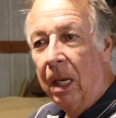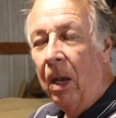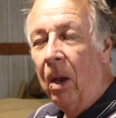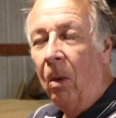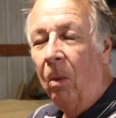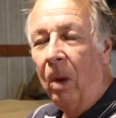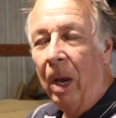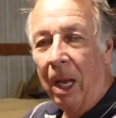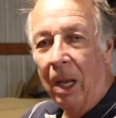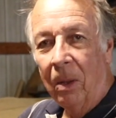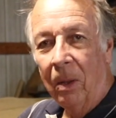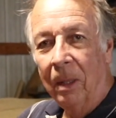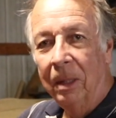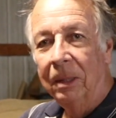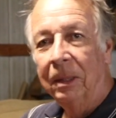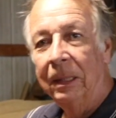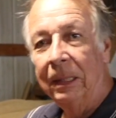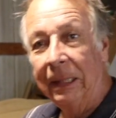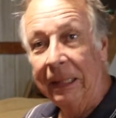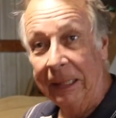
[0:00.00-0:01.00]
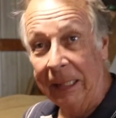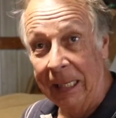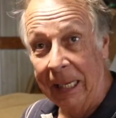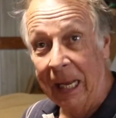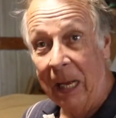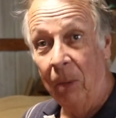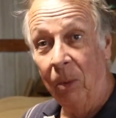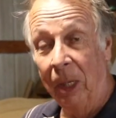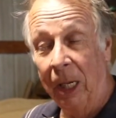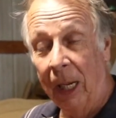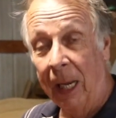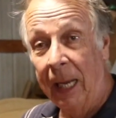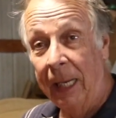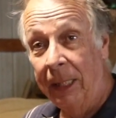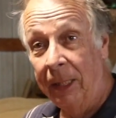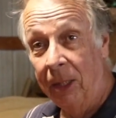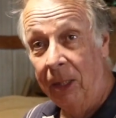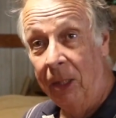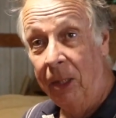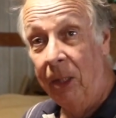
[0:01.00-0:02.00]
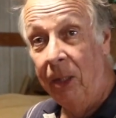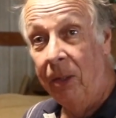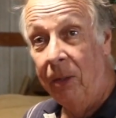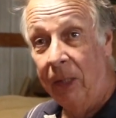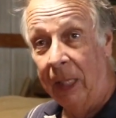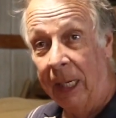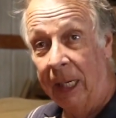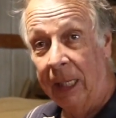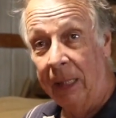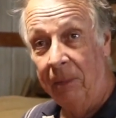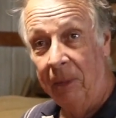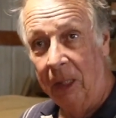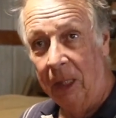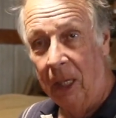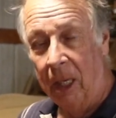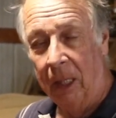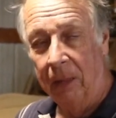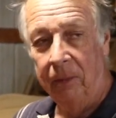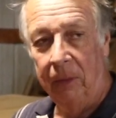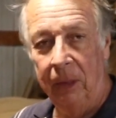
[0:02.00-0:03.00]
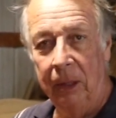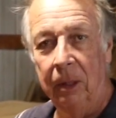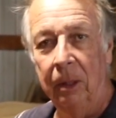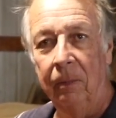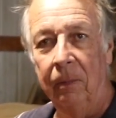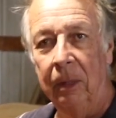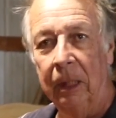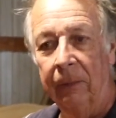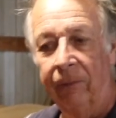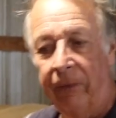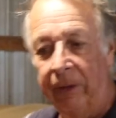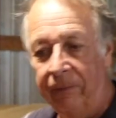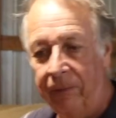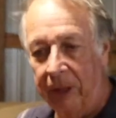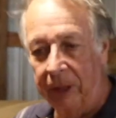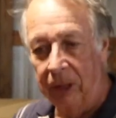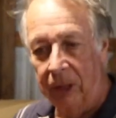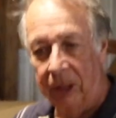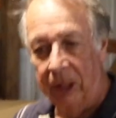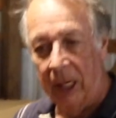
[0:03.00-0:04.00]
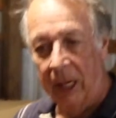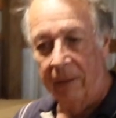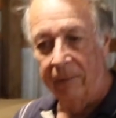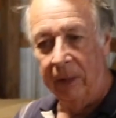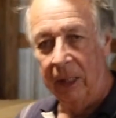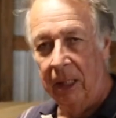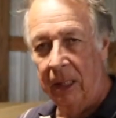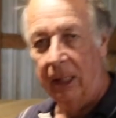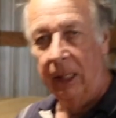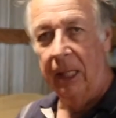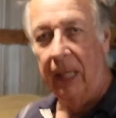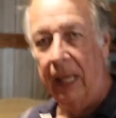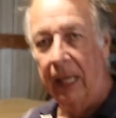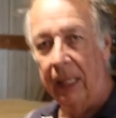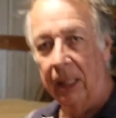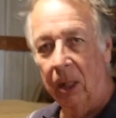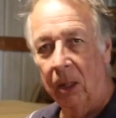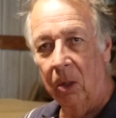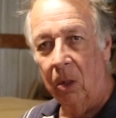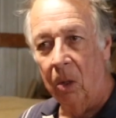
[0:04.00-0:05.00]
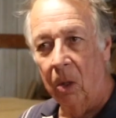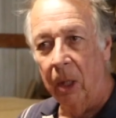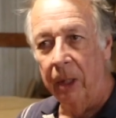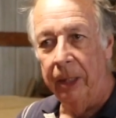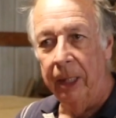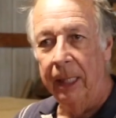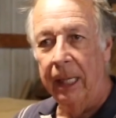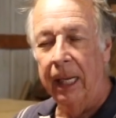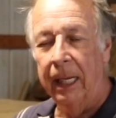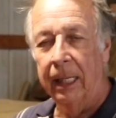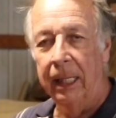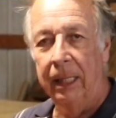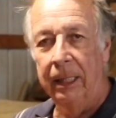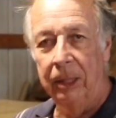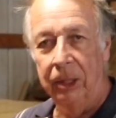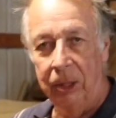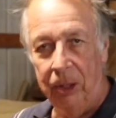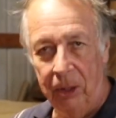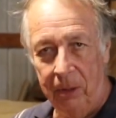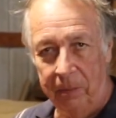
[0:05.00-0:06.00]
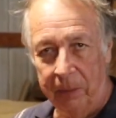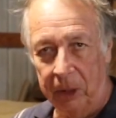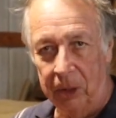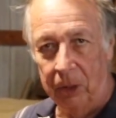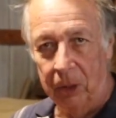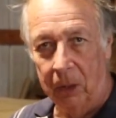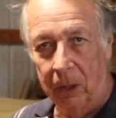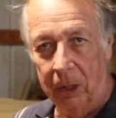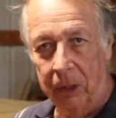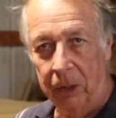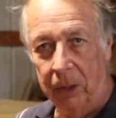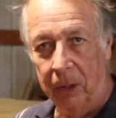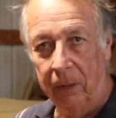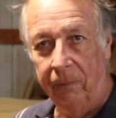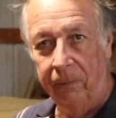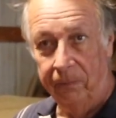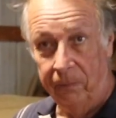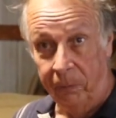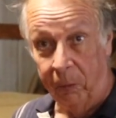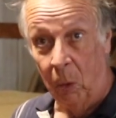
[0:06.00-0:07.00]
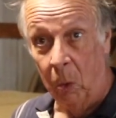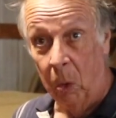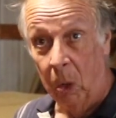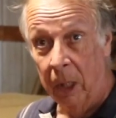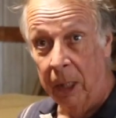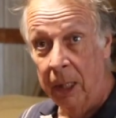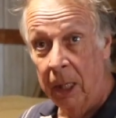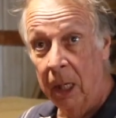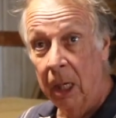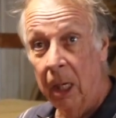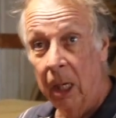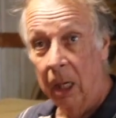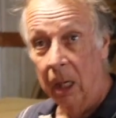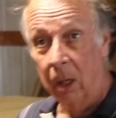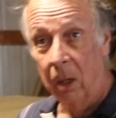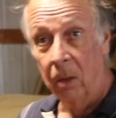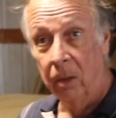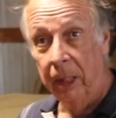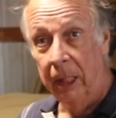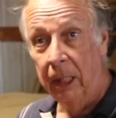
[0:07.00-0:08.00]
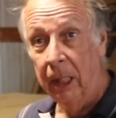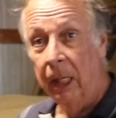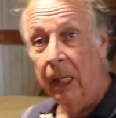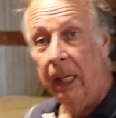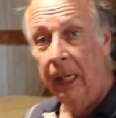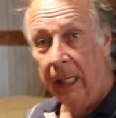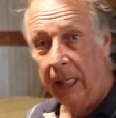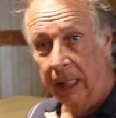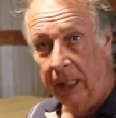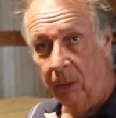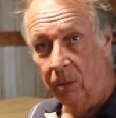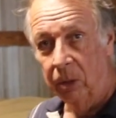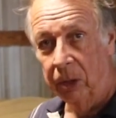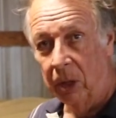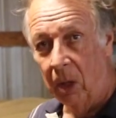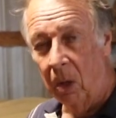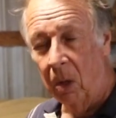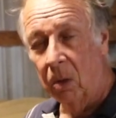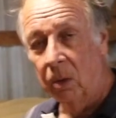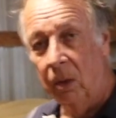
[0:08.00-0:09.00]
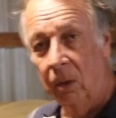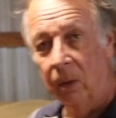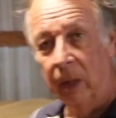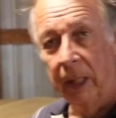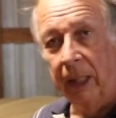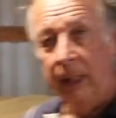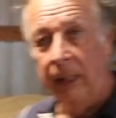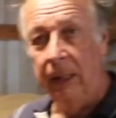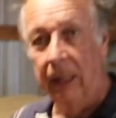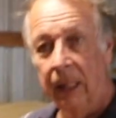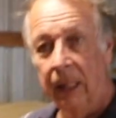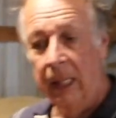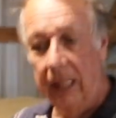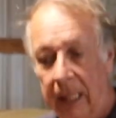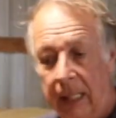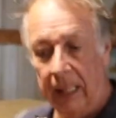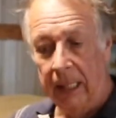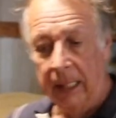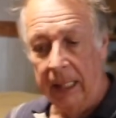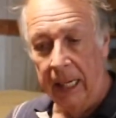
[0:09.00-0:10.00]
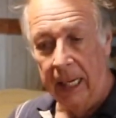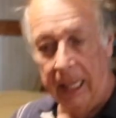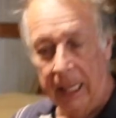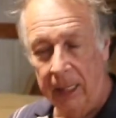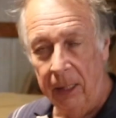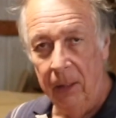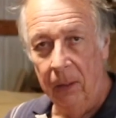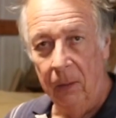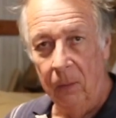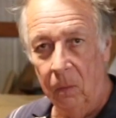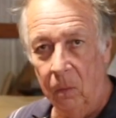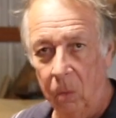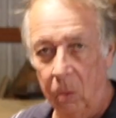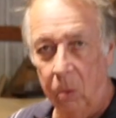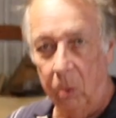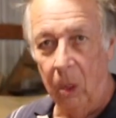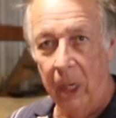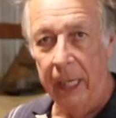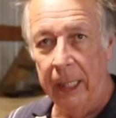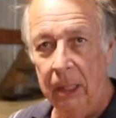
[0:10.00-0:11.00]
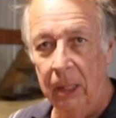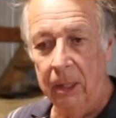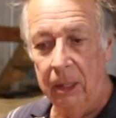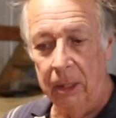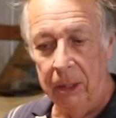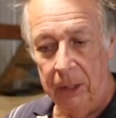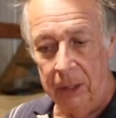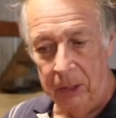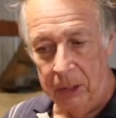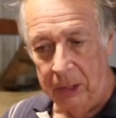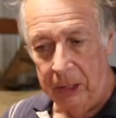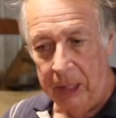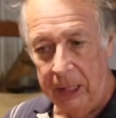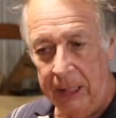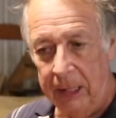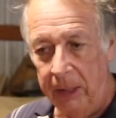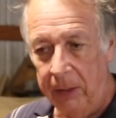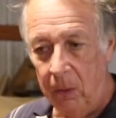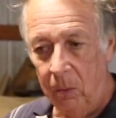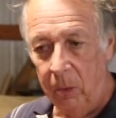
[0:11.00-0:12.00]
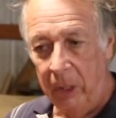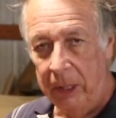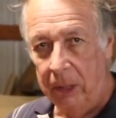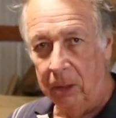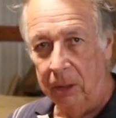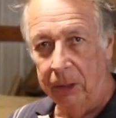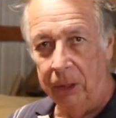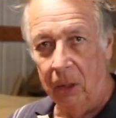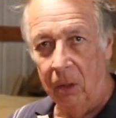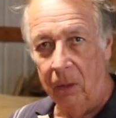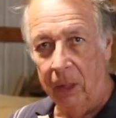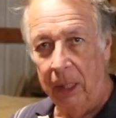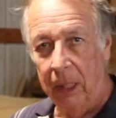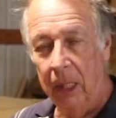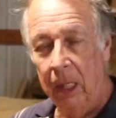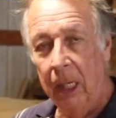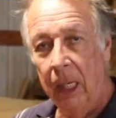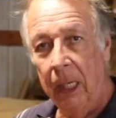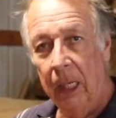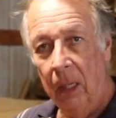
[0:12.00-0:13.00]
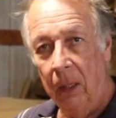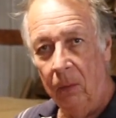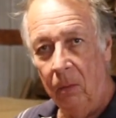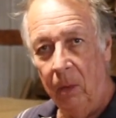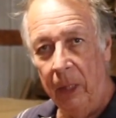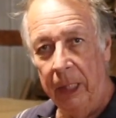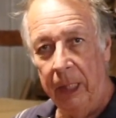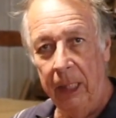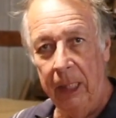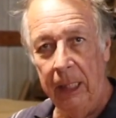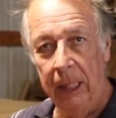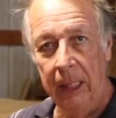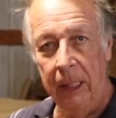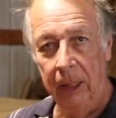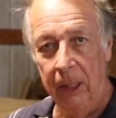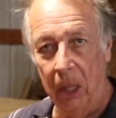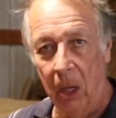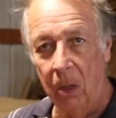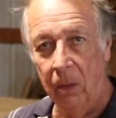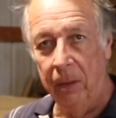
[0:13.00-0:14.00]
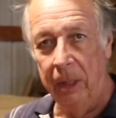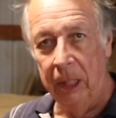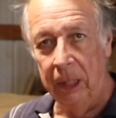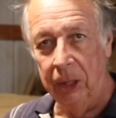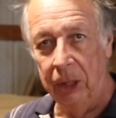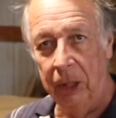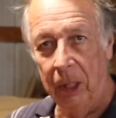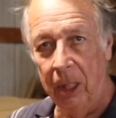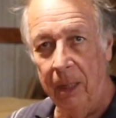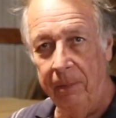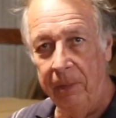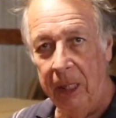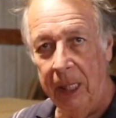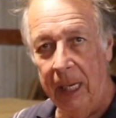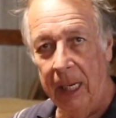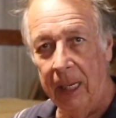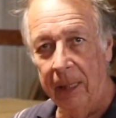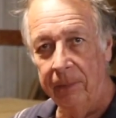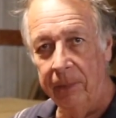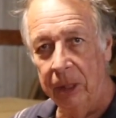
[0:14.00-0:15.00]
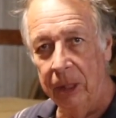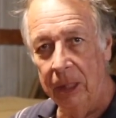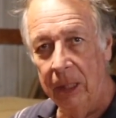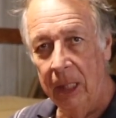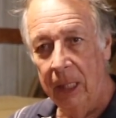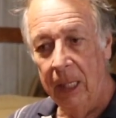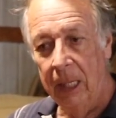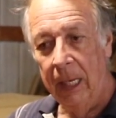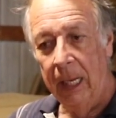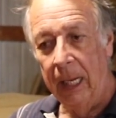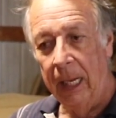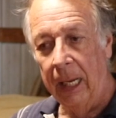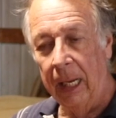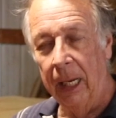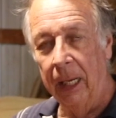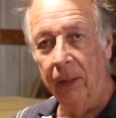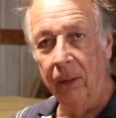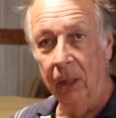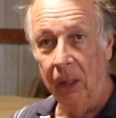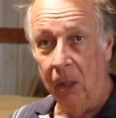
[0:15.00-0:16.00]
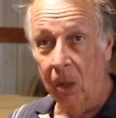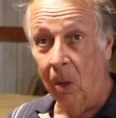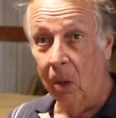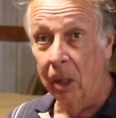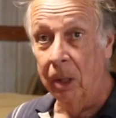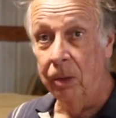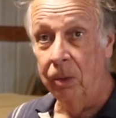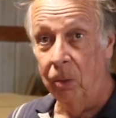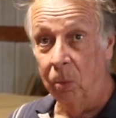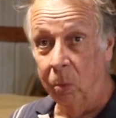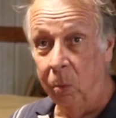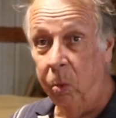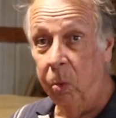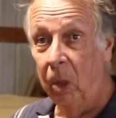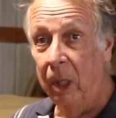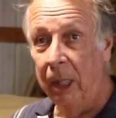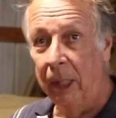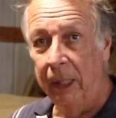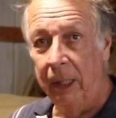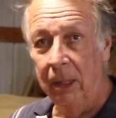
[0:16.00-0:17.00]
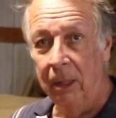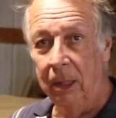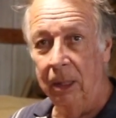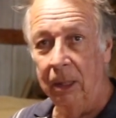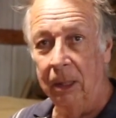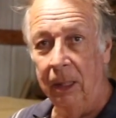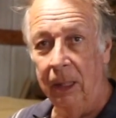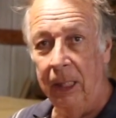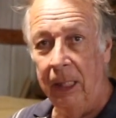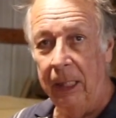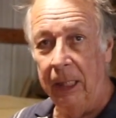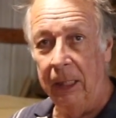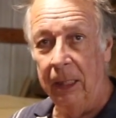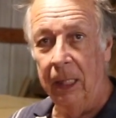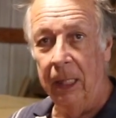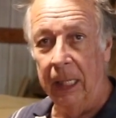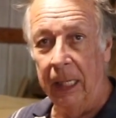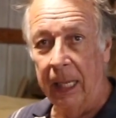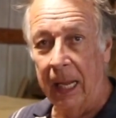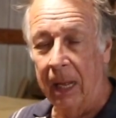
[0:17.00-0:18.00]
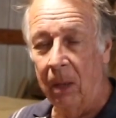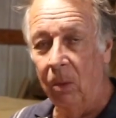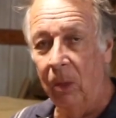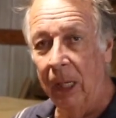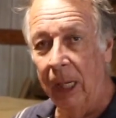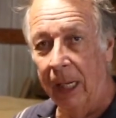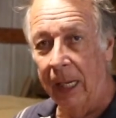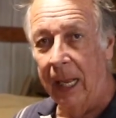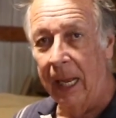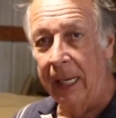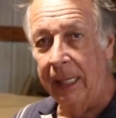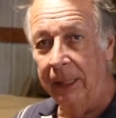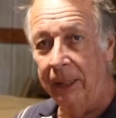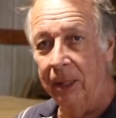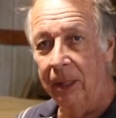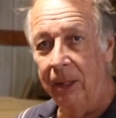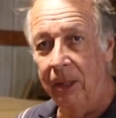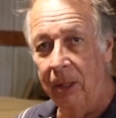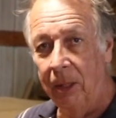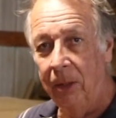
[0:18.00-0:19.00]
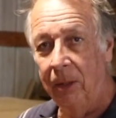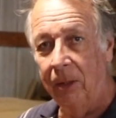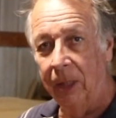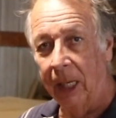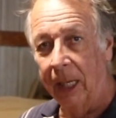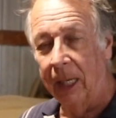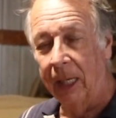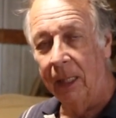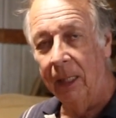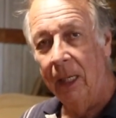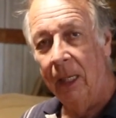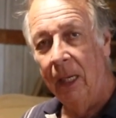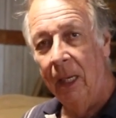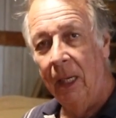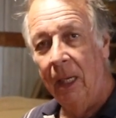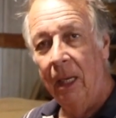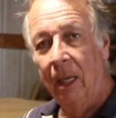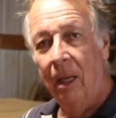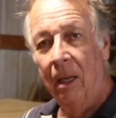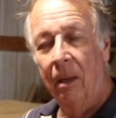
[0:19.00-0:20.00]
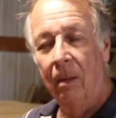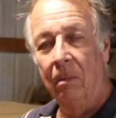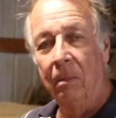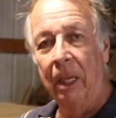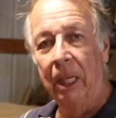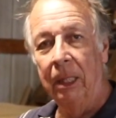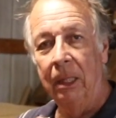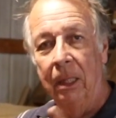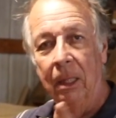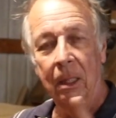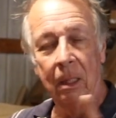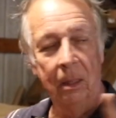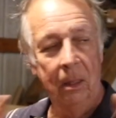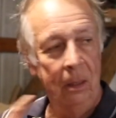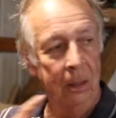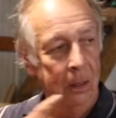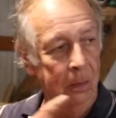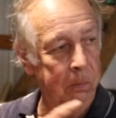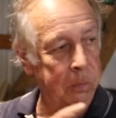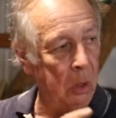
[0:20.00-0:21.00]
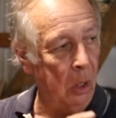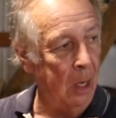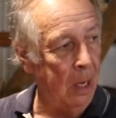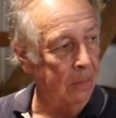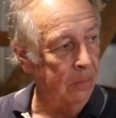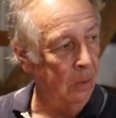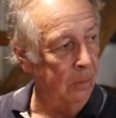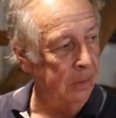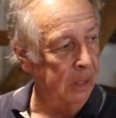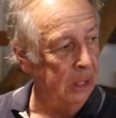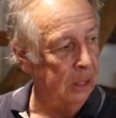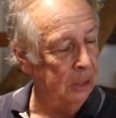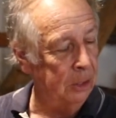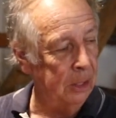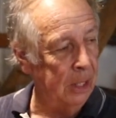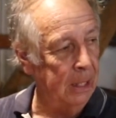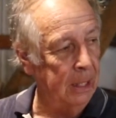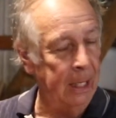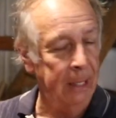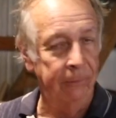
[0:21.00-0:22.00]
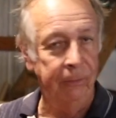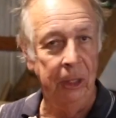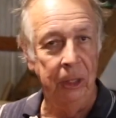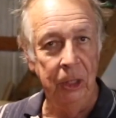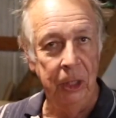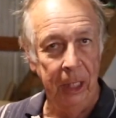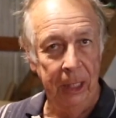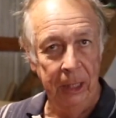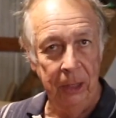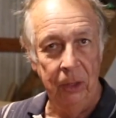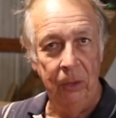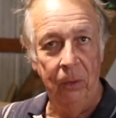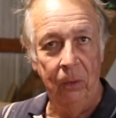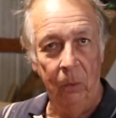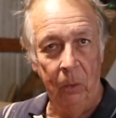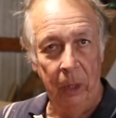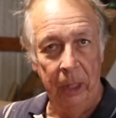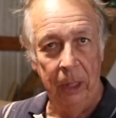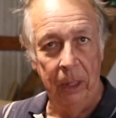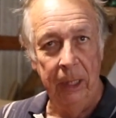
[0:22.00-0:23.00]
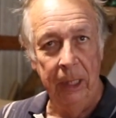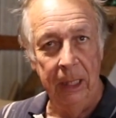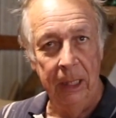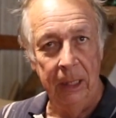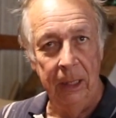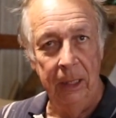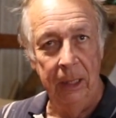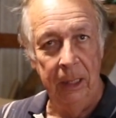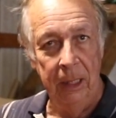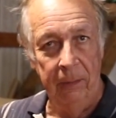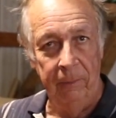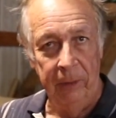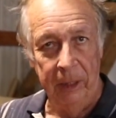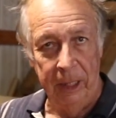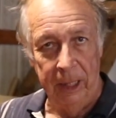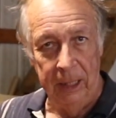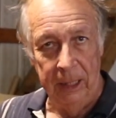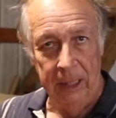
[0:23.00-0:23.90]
Well, I would like to do that. In 57, they had a car that had a supercharger, Ford, on it, and it was all green. It had regular Steely wheels on it with the dog dish hubcaps, and the cars really look neat, and I would like to do that, but the problem is I'd have to change the rear end and everything.